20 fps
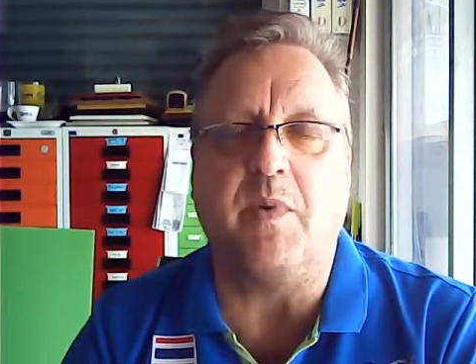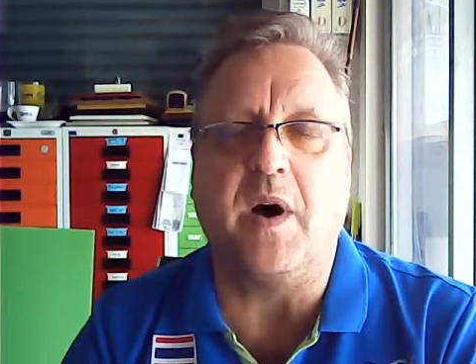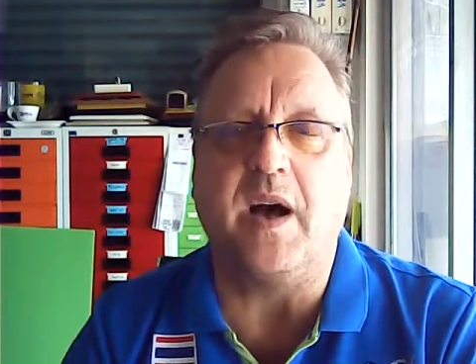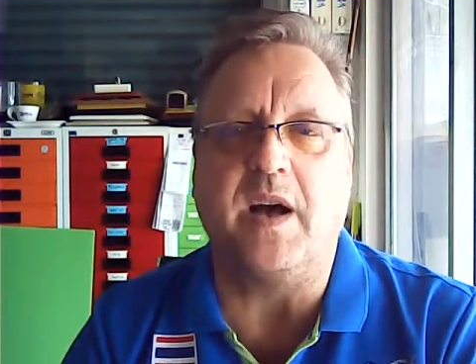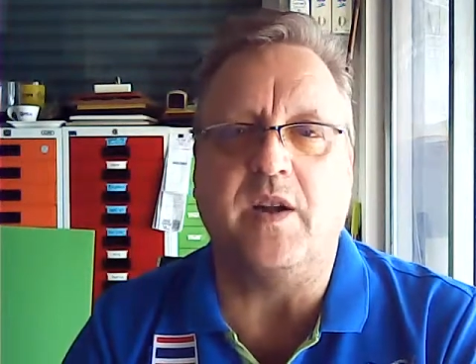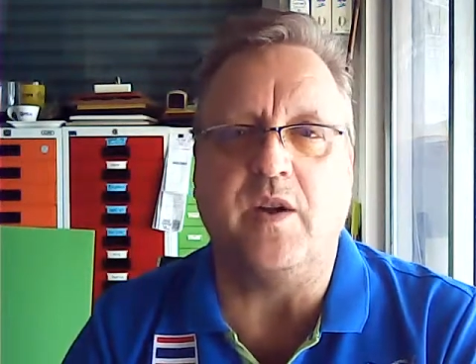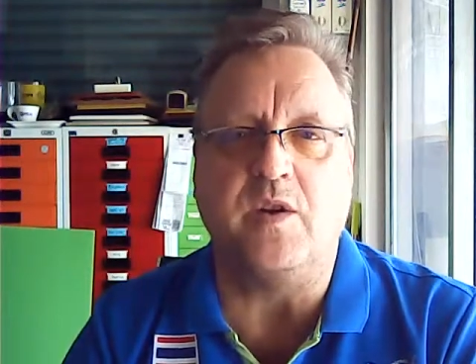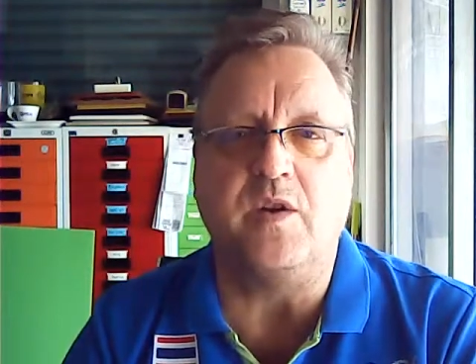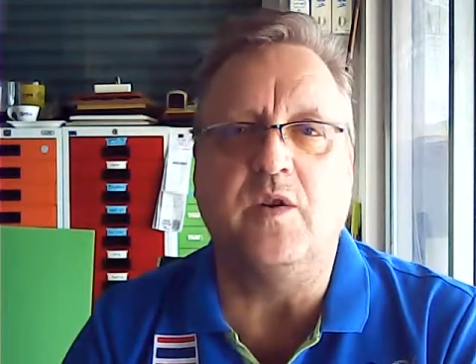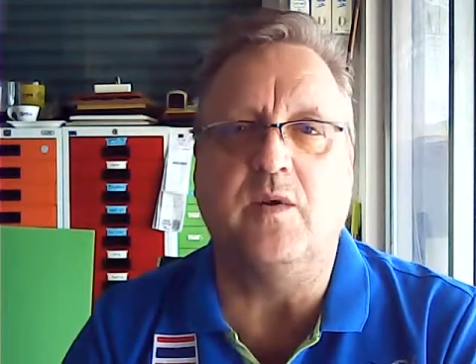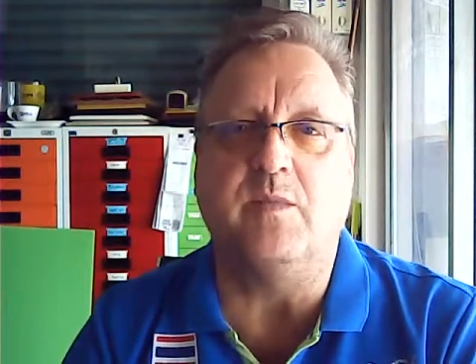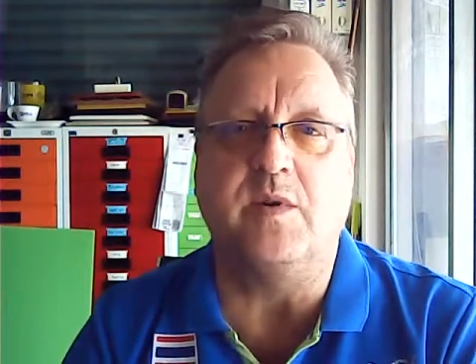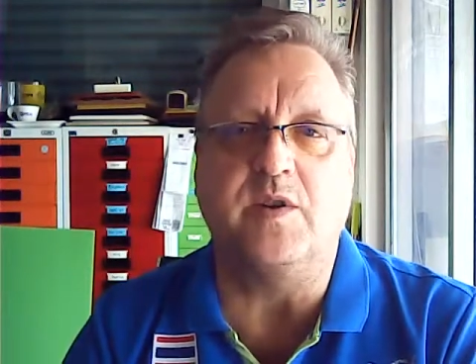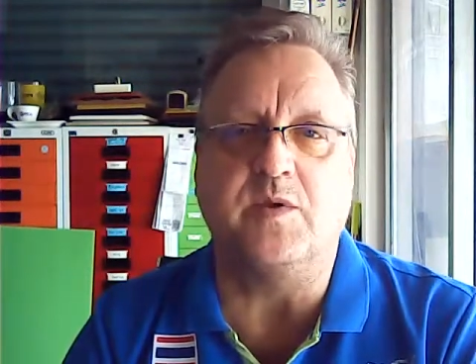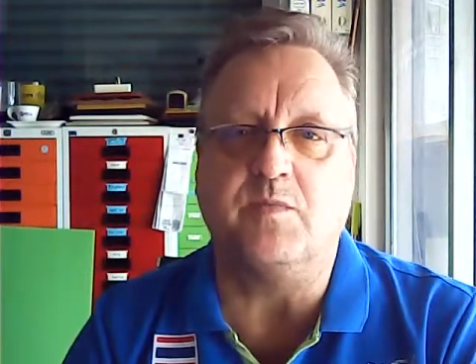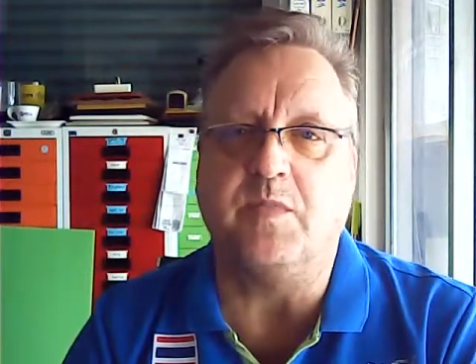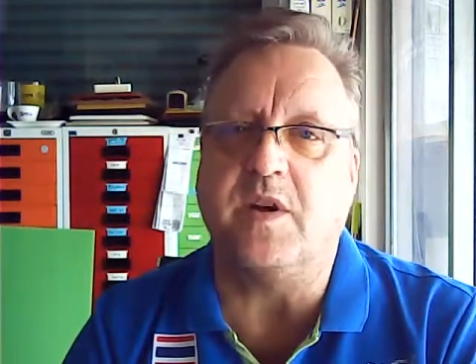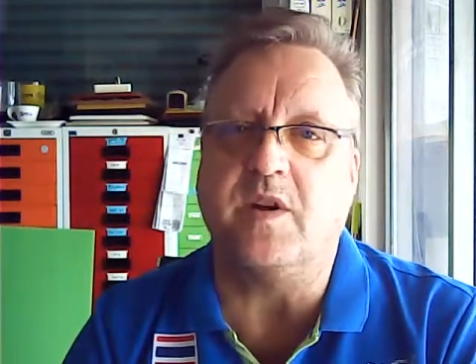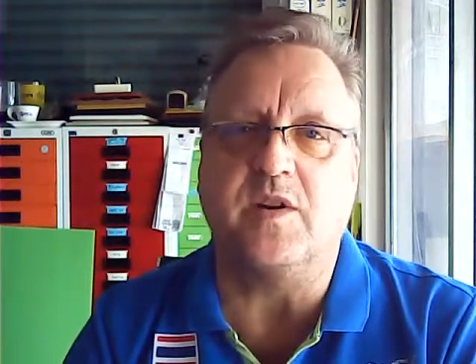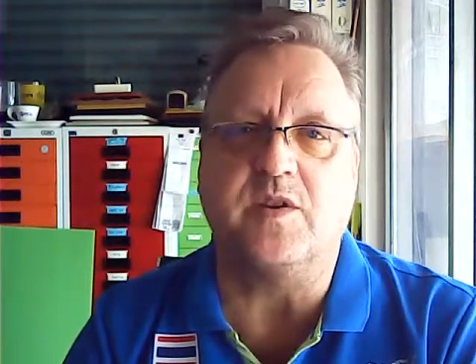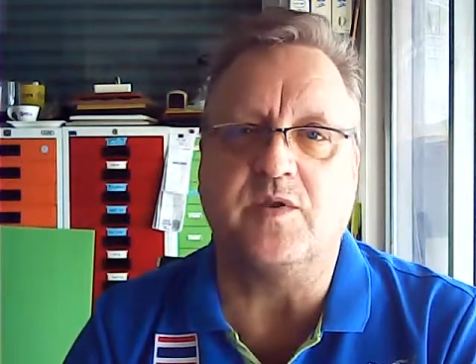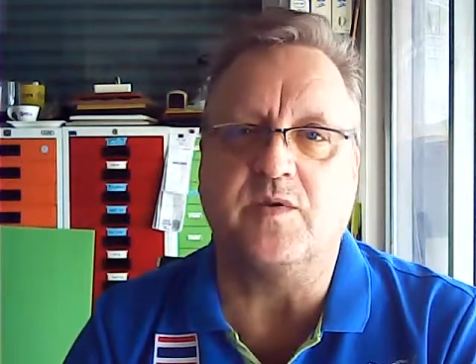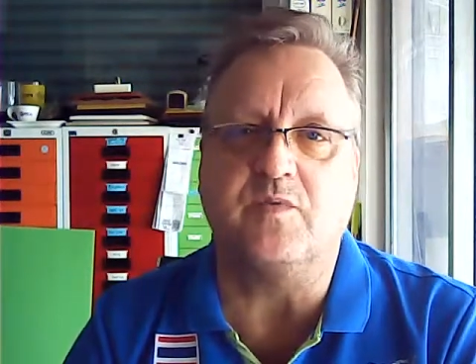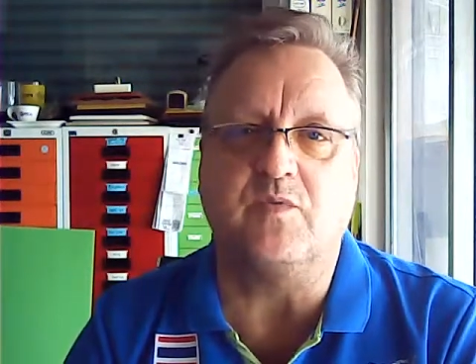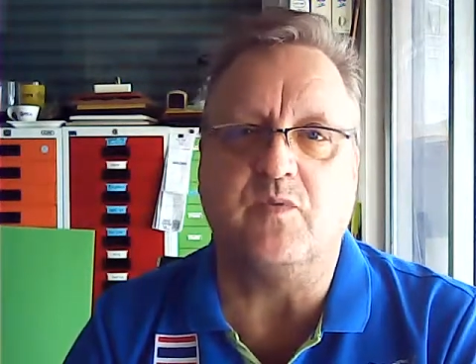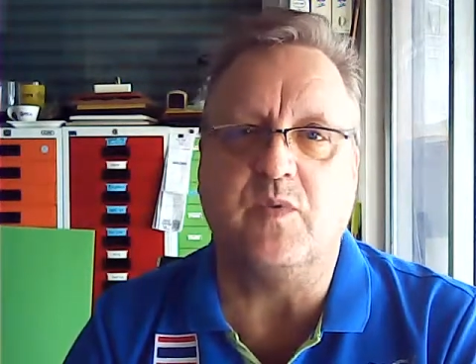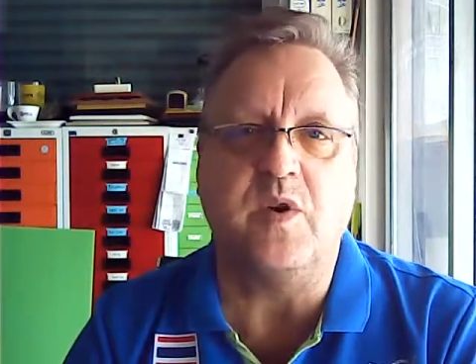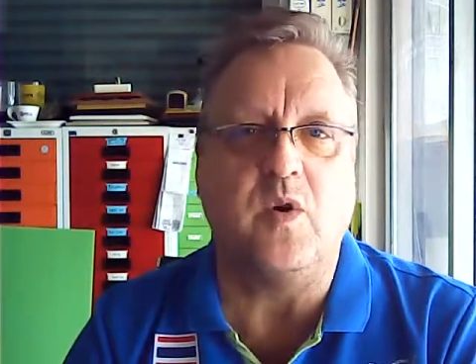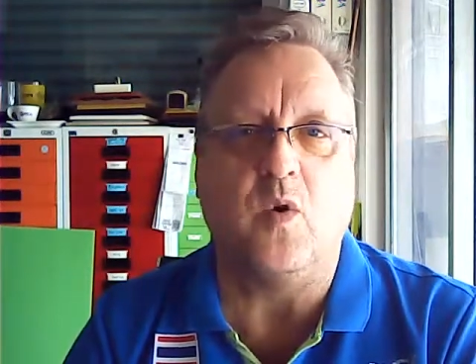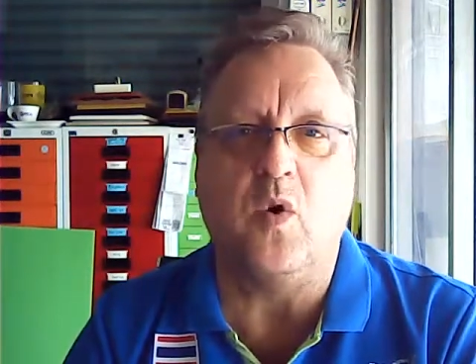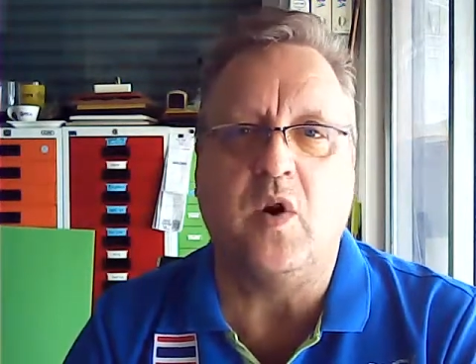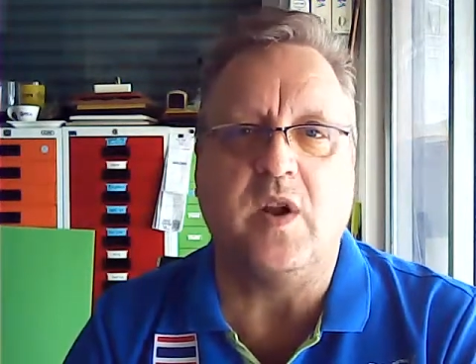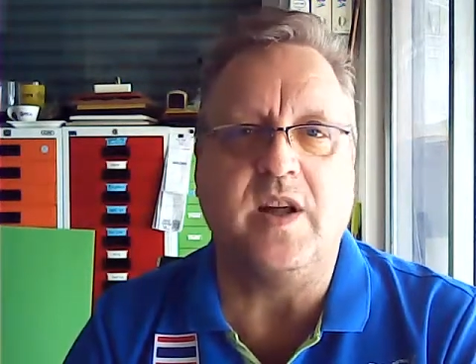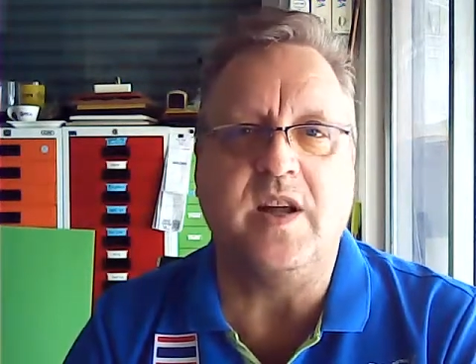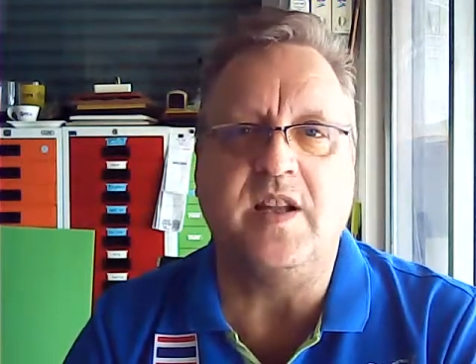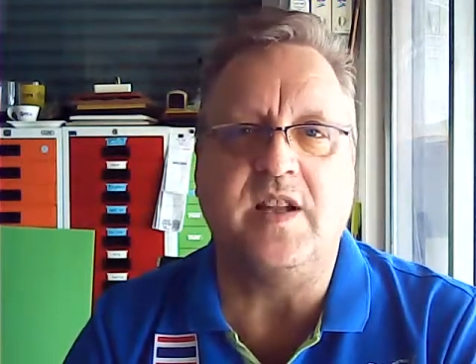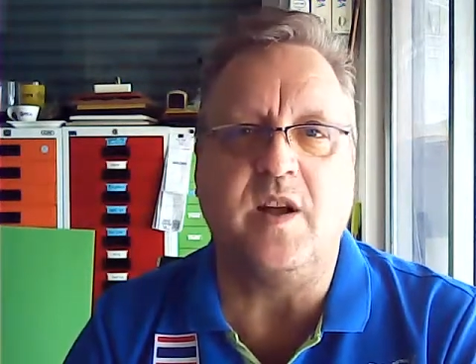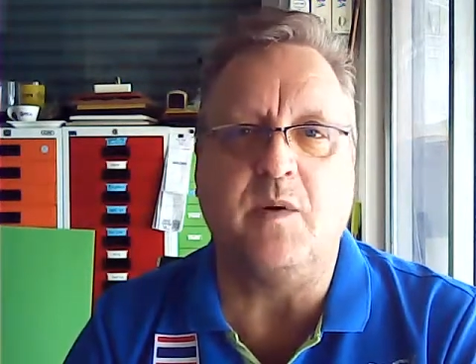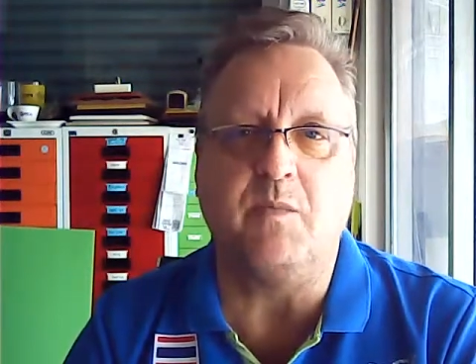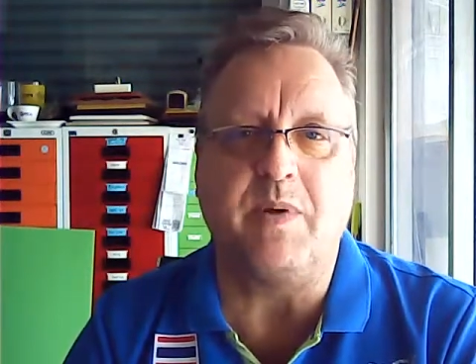by the humans because we all
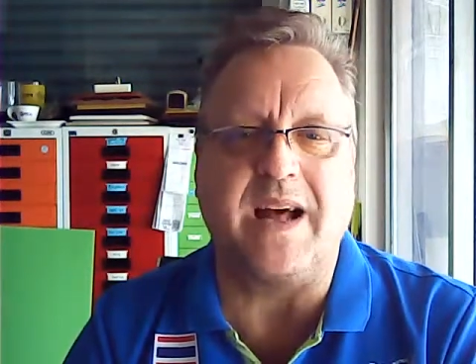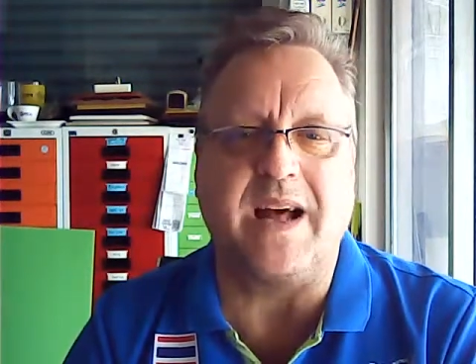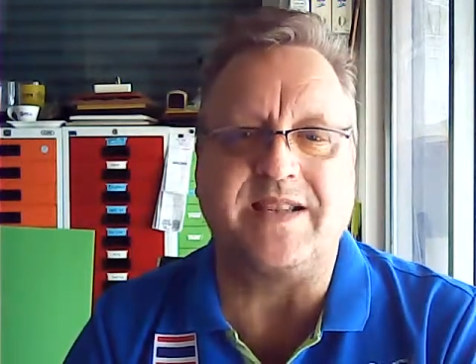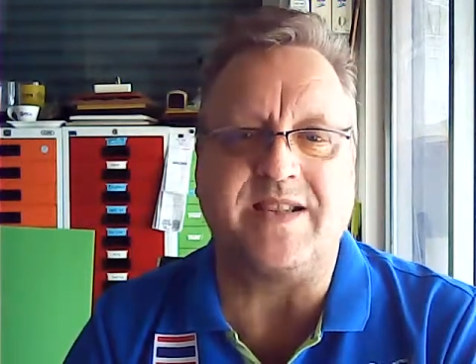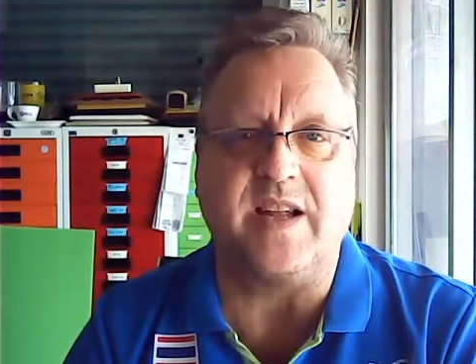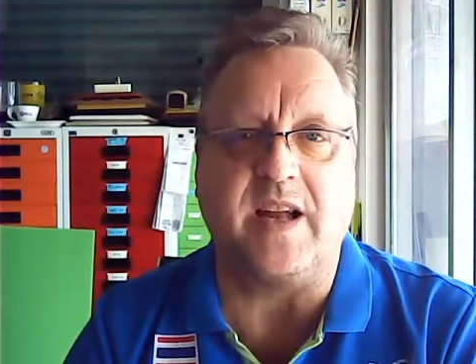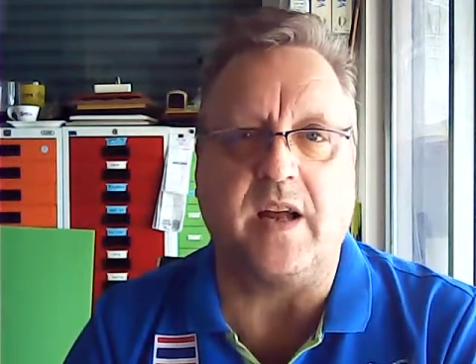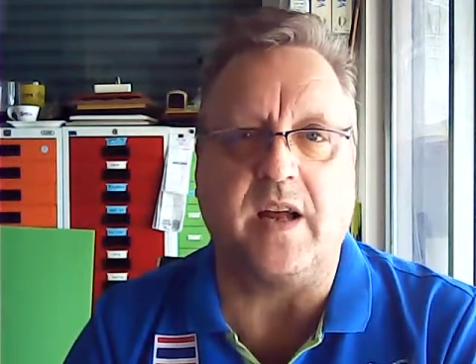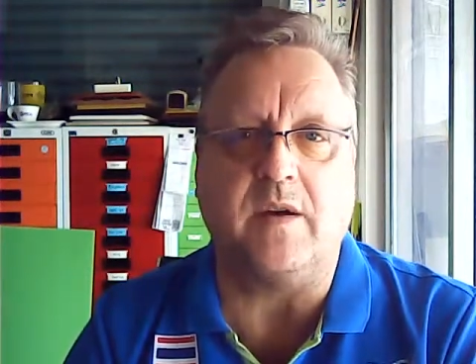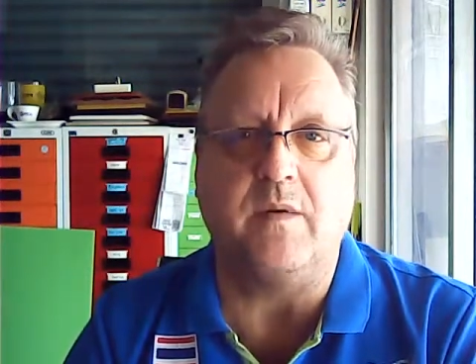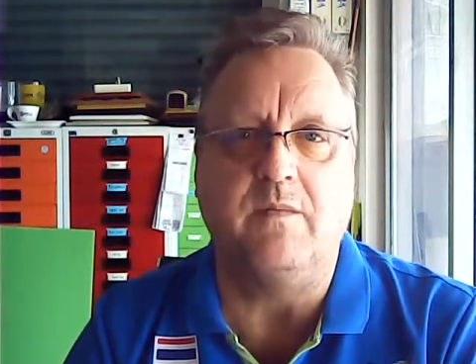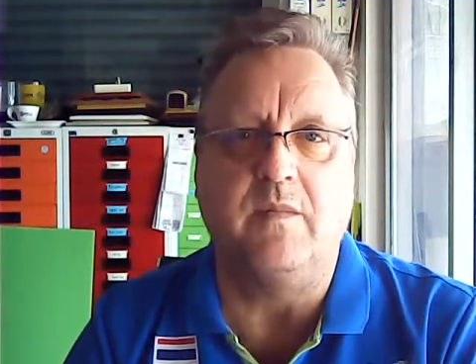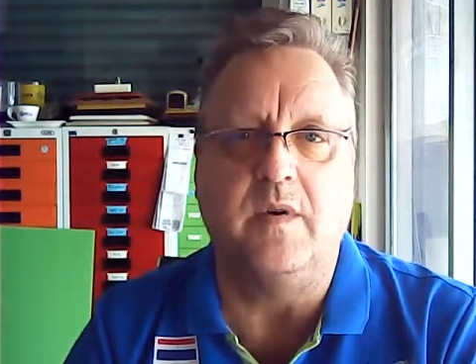eating plastic.